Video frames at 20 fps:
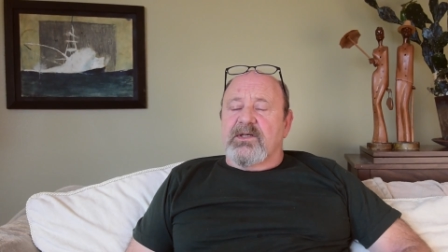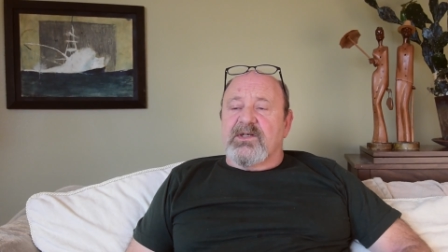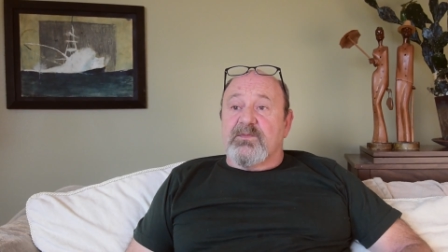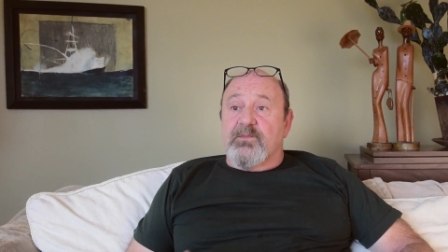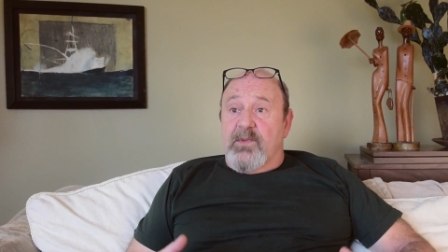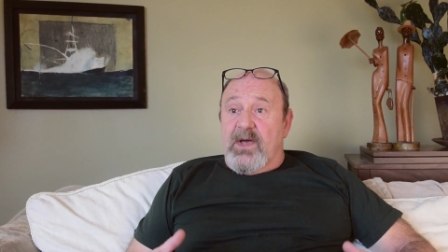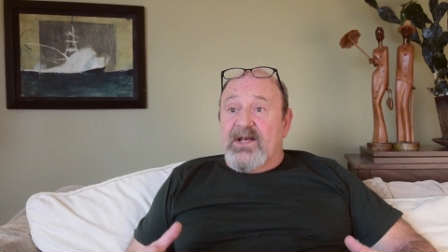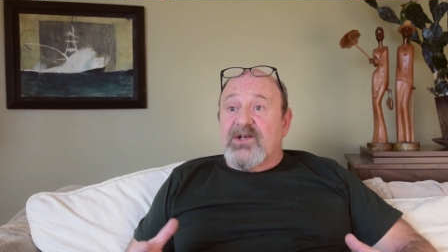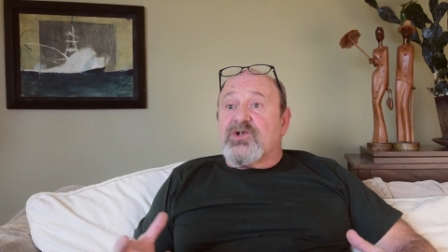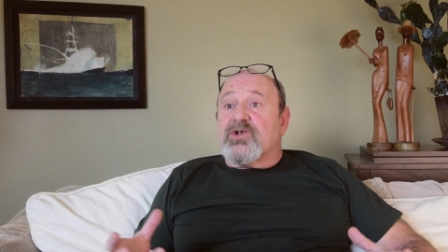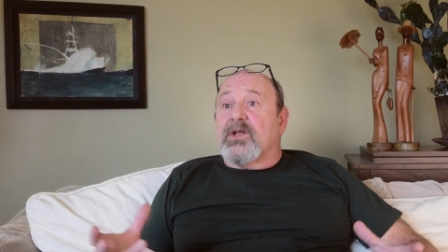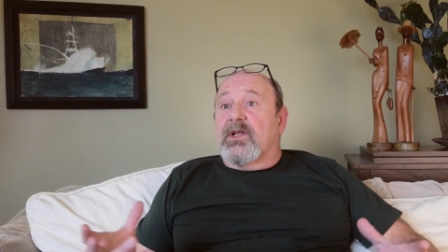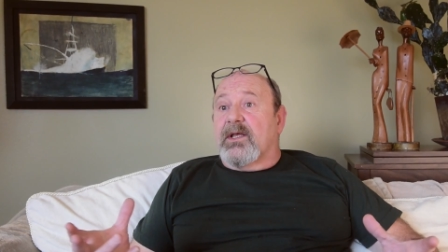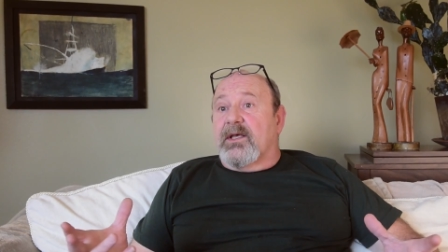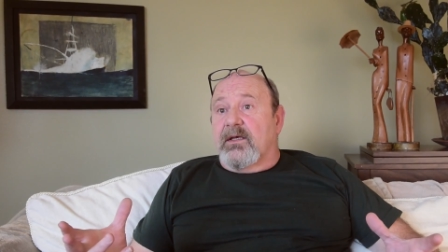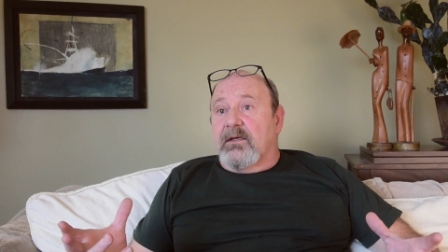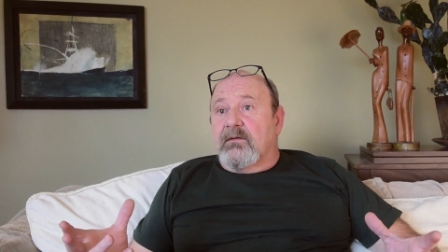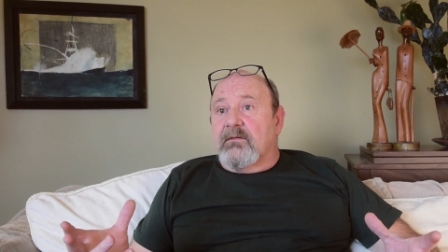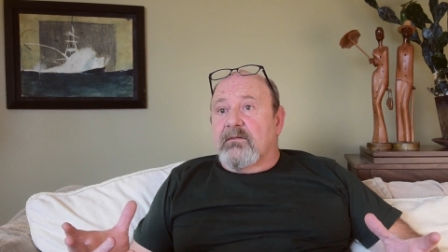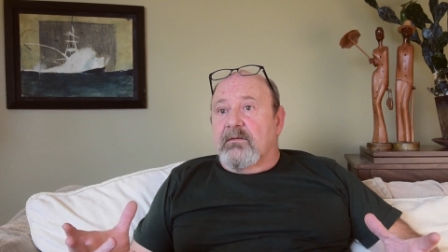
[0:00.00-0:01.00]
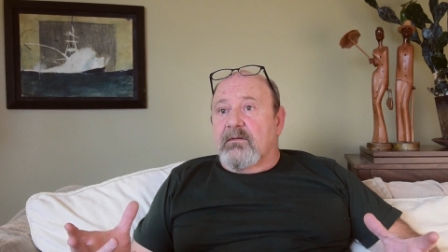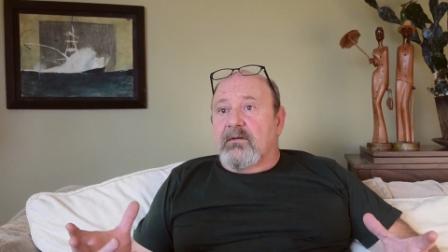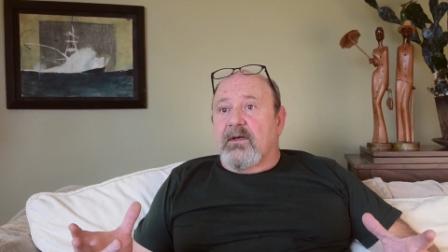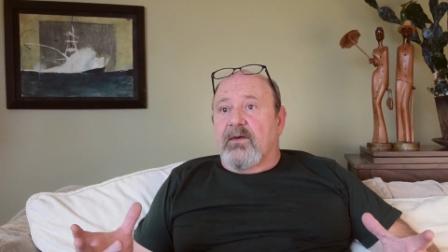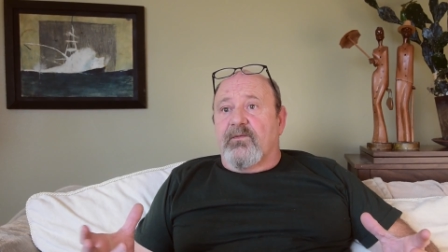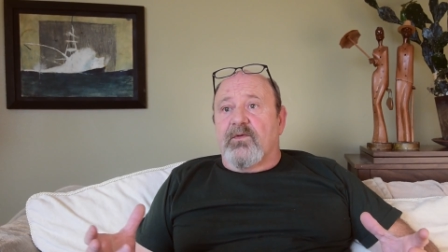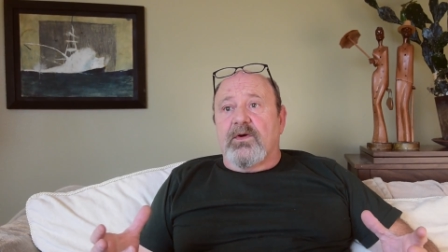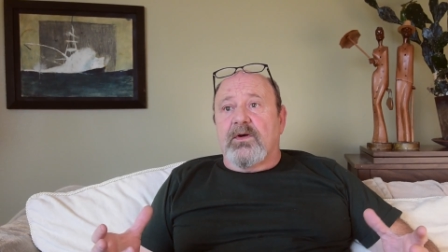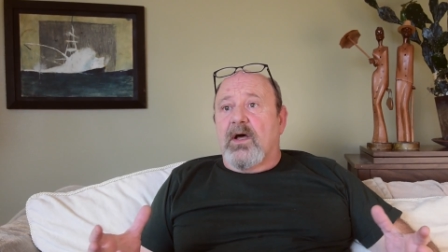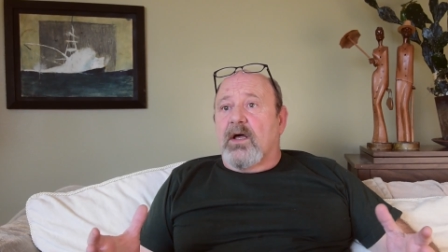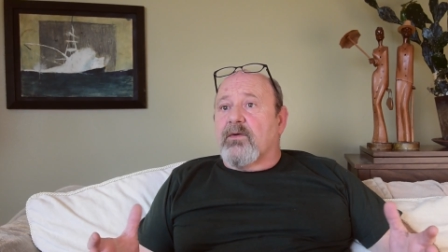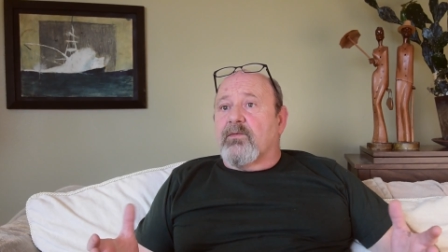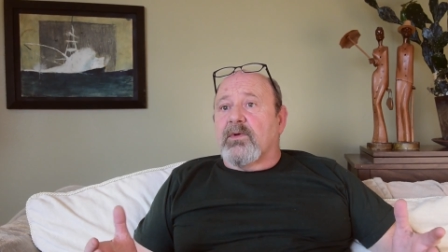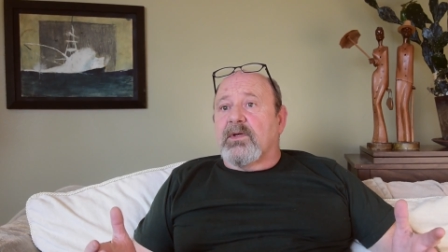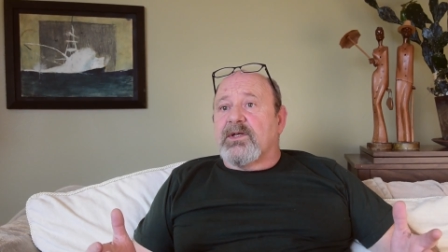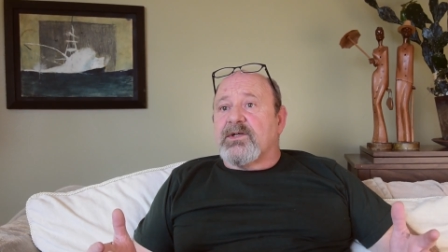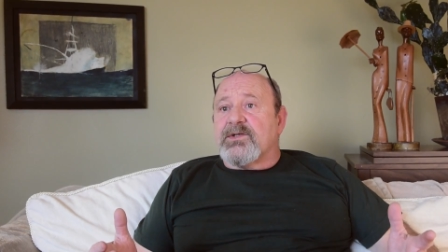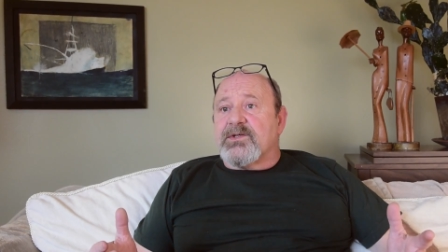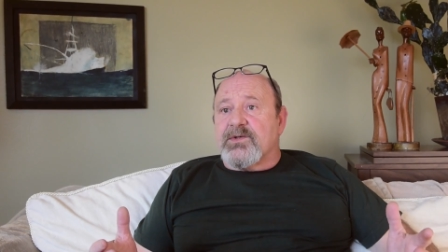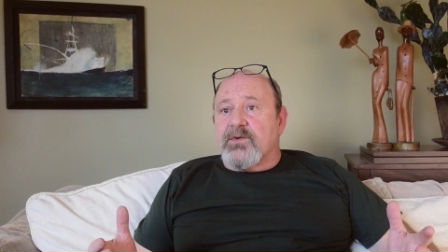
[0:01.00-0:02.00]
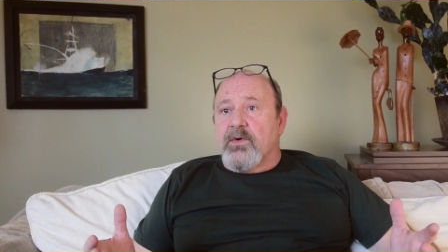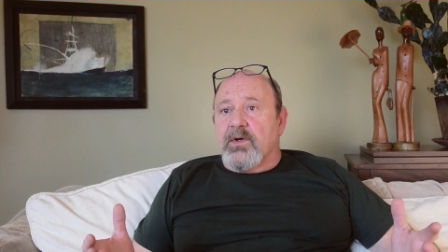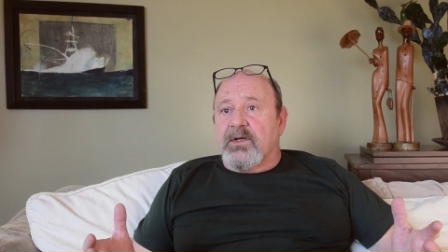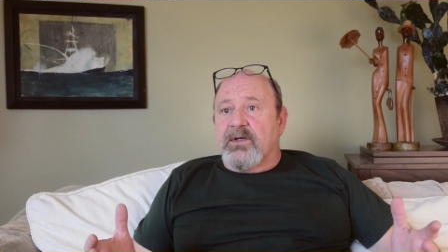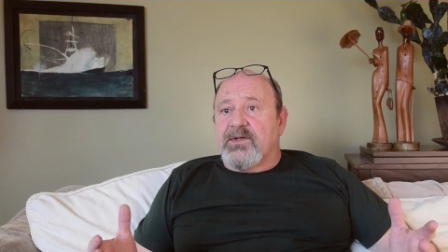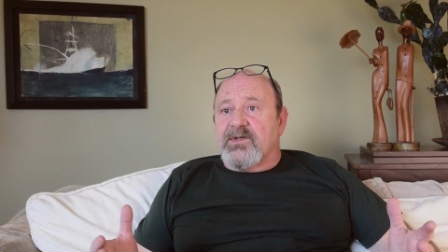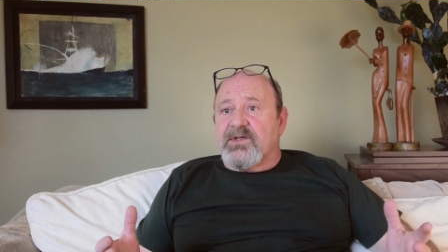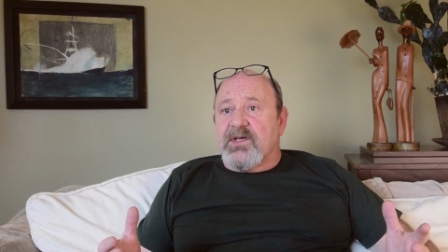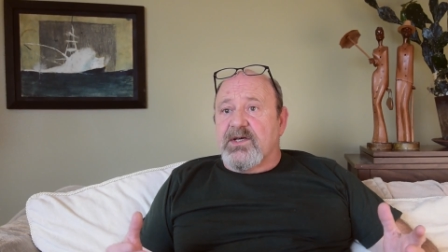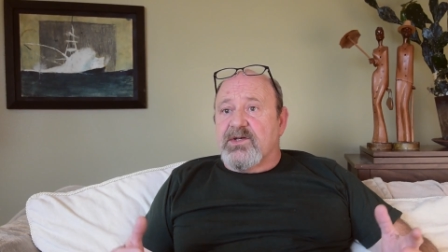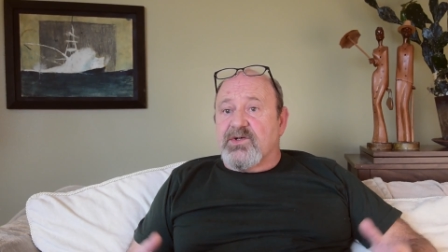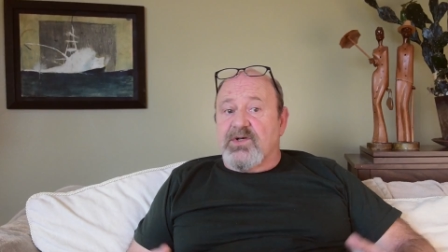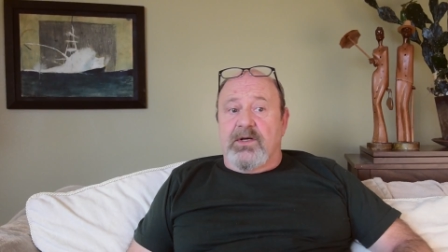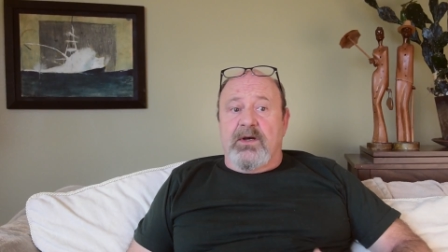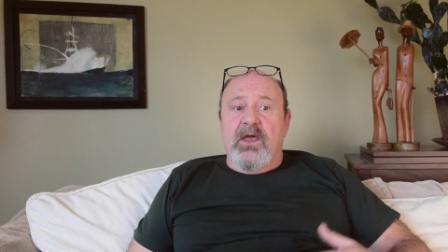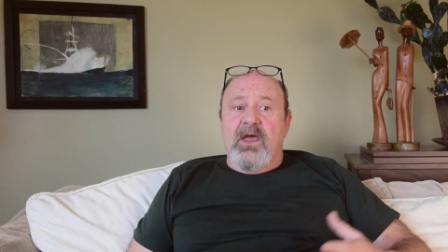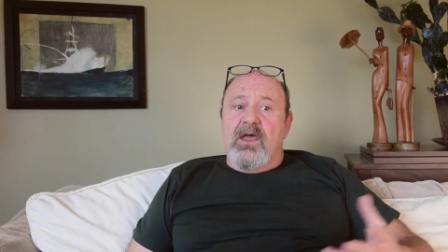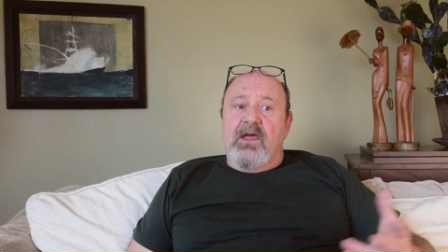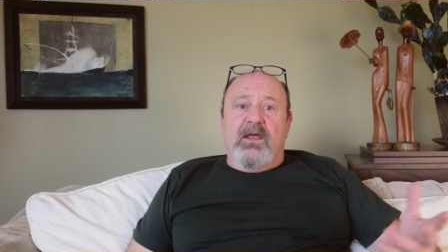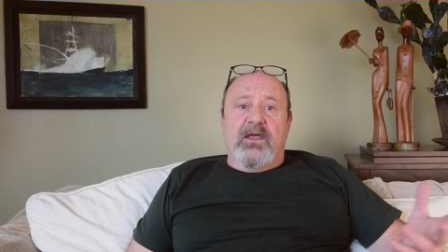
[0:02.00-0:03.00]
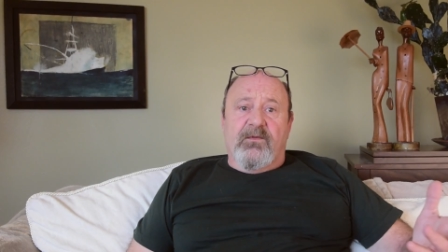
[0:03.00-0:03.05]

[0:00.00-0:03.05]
especially if you're not a religious organization.